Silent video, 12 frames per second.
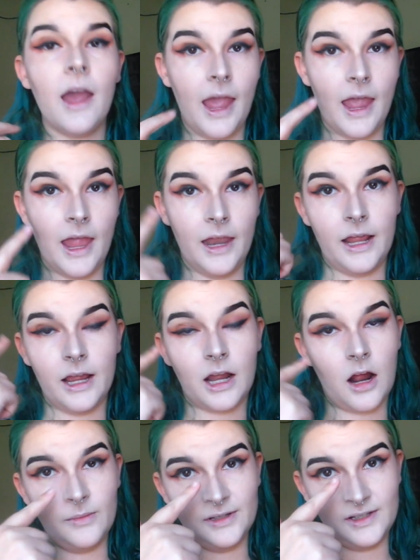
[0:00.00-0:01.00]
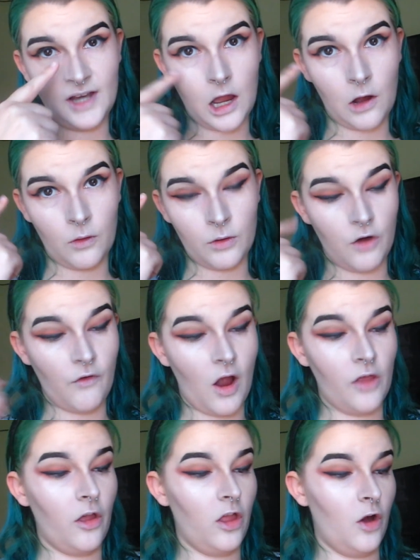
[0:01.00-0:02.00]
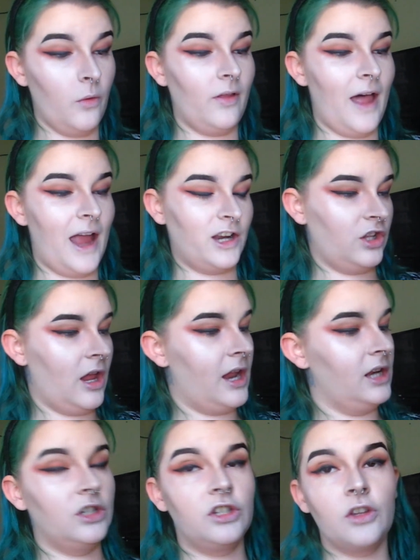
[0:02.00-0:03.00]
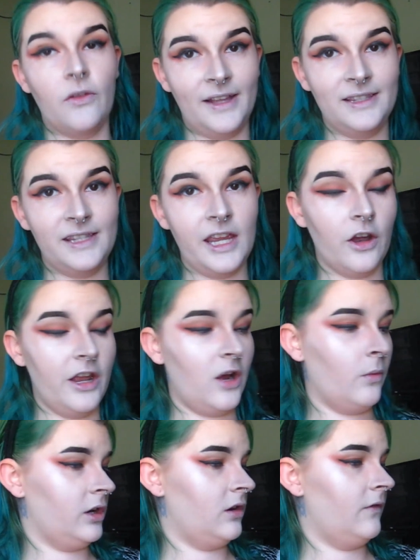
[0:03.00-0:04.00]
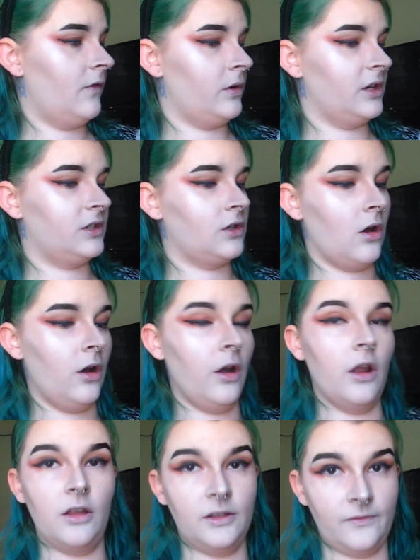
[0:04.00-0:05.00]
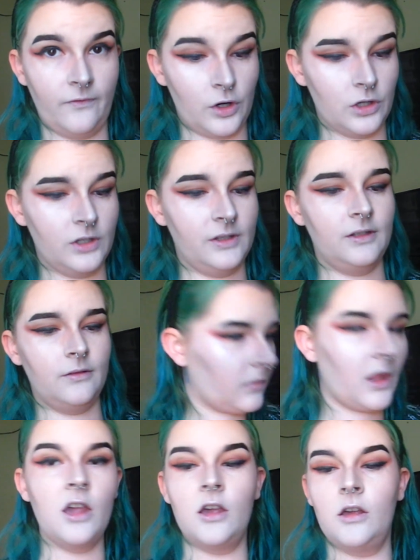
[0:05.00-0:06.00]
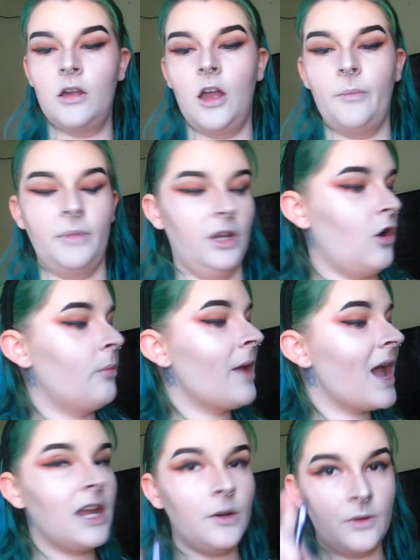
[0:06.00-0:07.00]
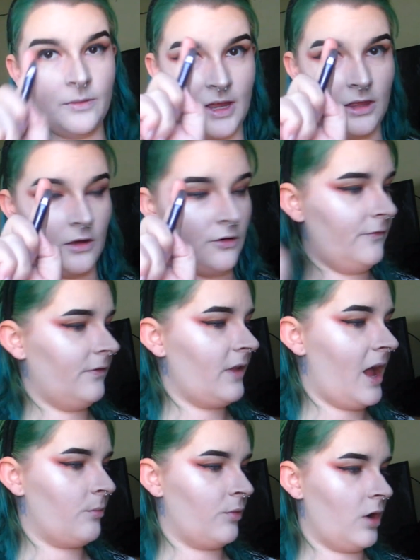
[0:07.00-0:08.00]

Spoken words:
and it comes down around the lower lash line. So that's the area we're going to focus on first. I'm going to go back in with my little flat